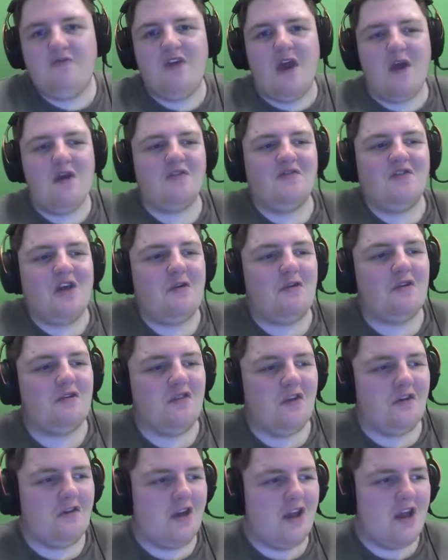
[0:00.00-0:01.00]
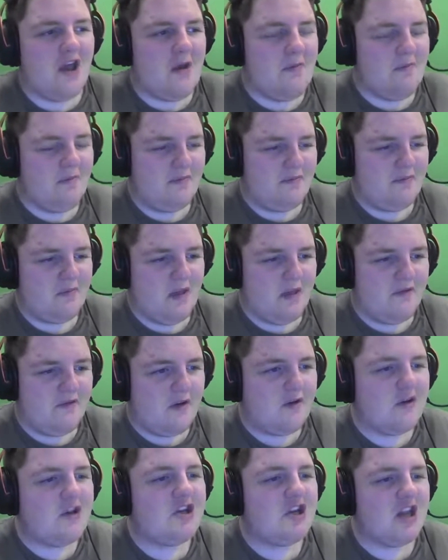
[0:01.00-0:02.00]
very, very, very,
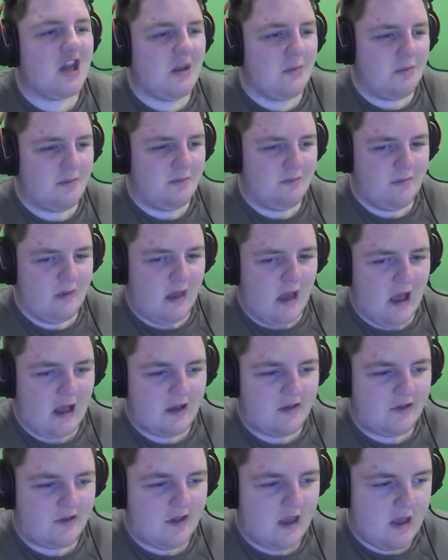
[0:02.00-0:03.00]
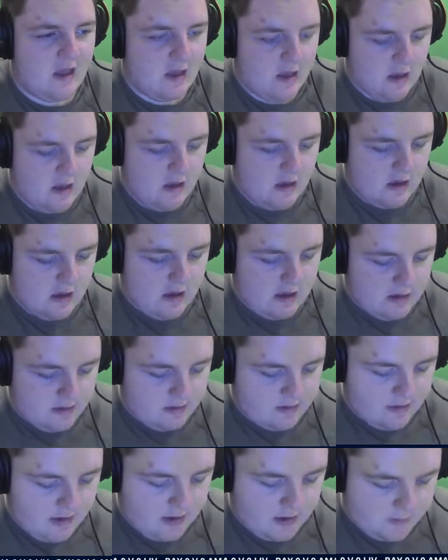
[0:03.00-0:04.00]
very cheap, I'd say,
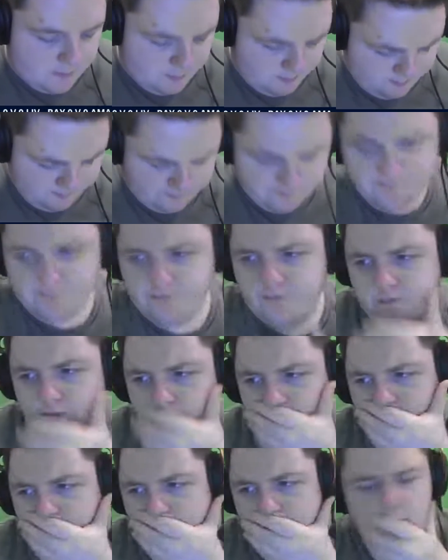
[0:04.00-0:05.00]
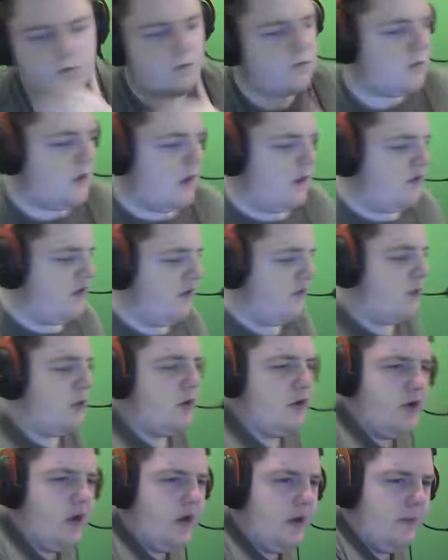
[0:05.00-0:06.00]
indeed. Let's have a
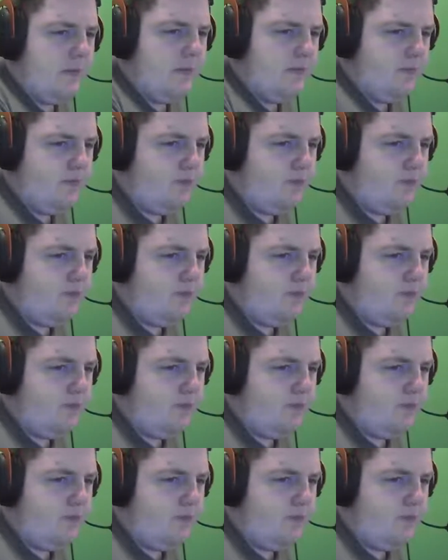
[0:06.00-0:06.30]
quick drink.